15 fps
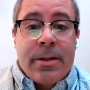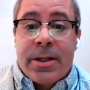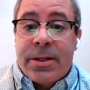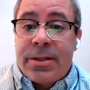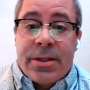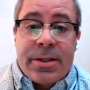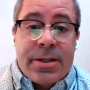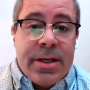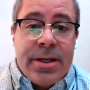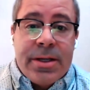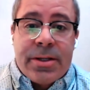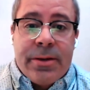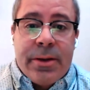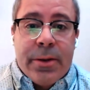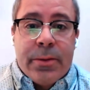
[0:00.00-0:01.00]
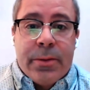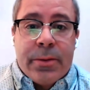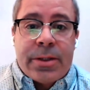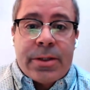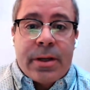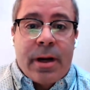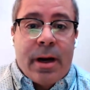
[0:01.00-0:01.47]
Just its ease of
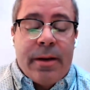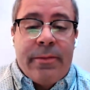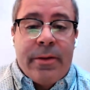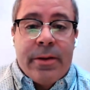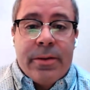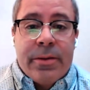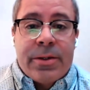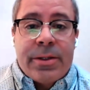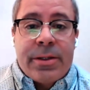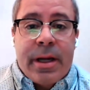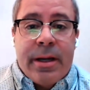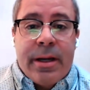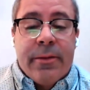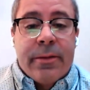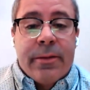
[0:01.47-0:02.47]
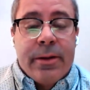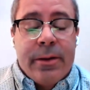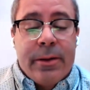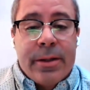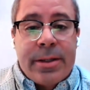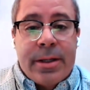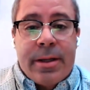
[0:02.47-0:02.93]
use. I've used, and you've
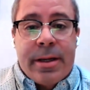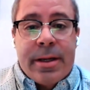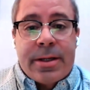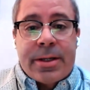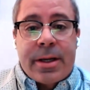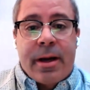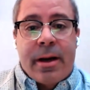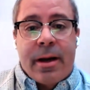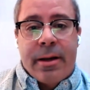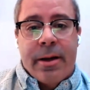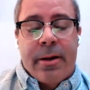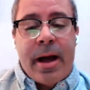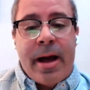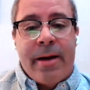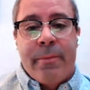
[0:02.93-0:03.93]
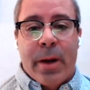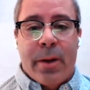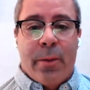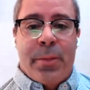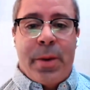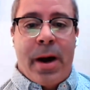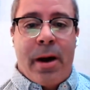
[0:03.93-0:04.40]
alluded to this. I have my
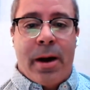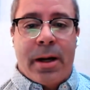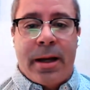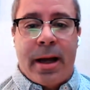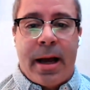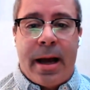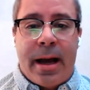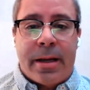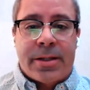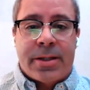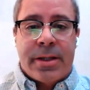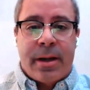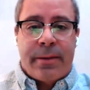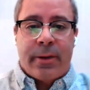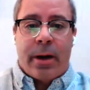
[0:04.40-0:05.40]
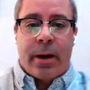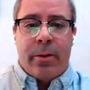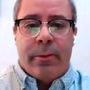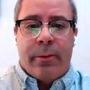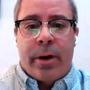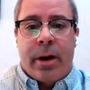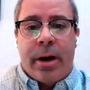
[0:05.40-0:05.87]
own podcast, and I've got
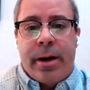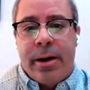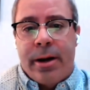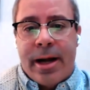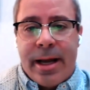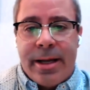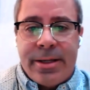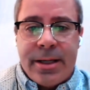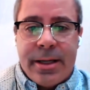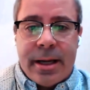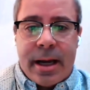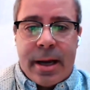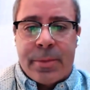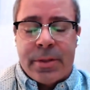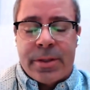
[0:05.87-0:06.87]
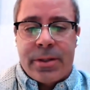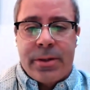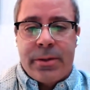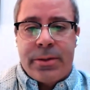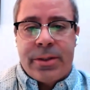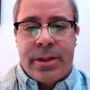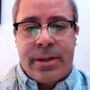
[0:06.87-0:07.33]
over 118
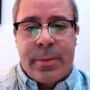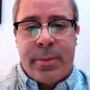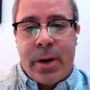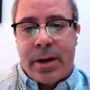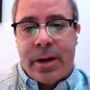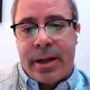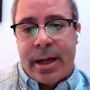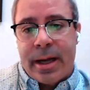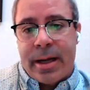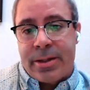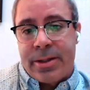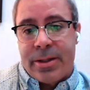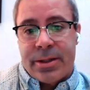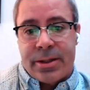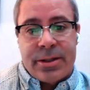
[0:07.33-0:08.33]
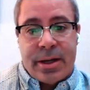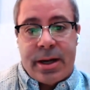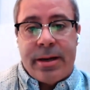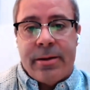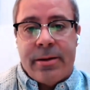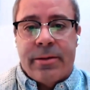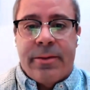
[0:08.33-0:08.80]
episodes, and the podcast is
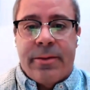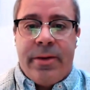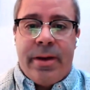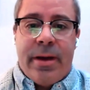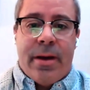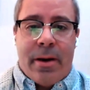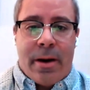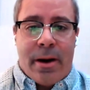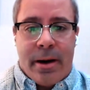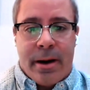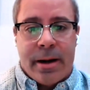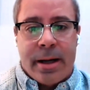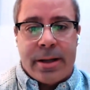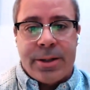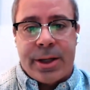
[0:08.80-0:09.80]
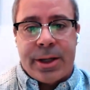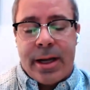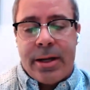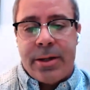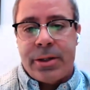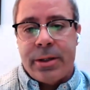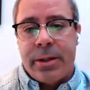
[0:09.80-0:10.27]
titled "VR in
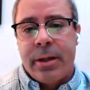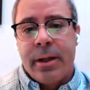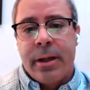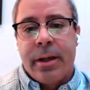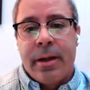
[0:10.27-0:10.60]
Education."